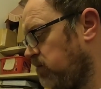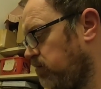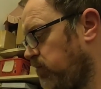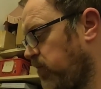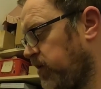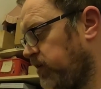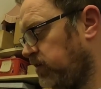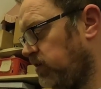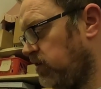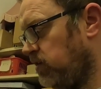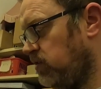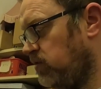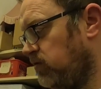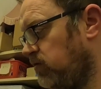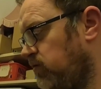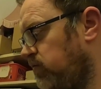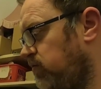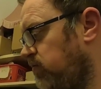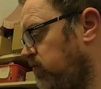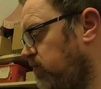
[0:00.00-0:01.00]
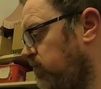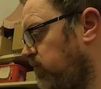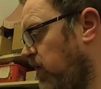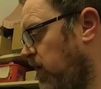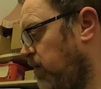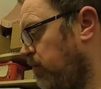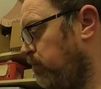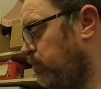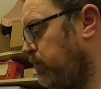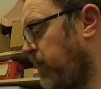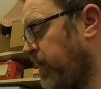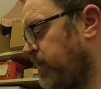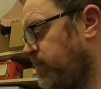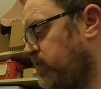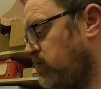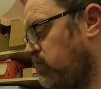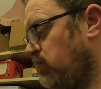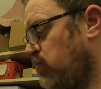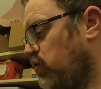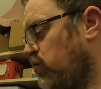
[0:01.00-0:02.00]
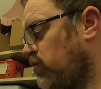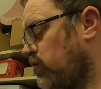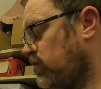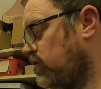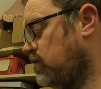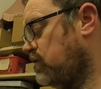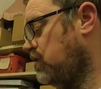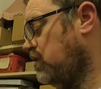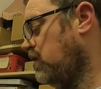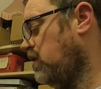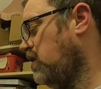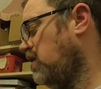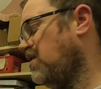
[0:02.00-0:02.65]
bundle of Paddington books.